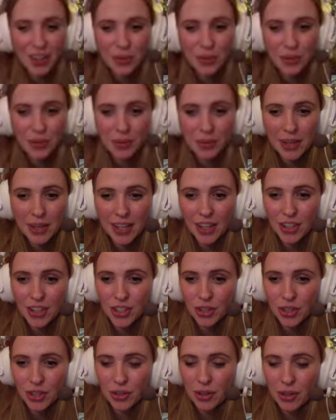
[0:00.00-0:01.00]
making a
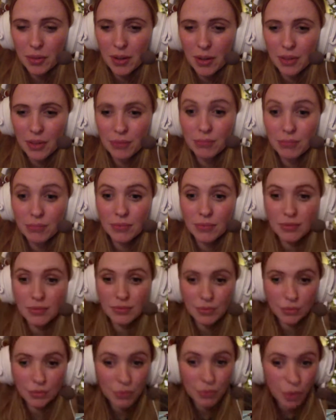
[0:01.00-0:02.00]
joke about
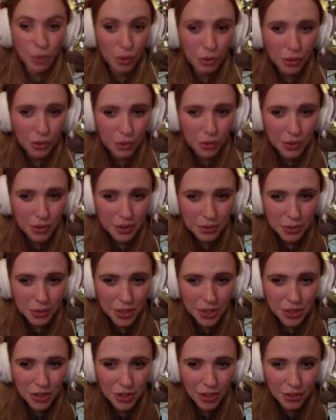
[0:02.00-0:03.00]
Rogue. What did
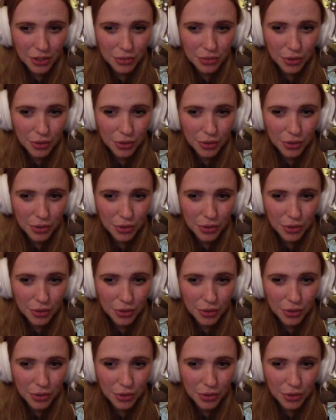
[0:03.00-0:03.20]
you call it? Rogue.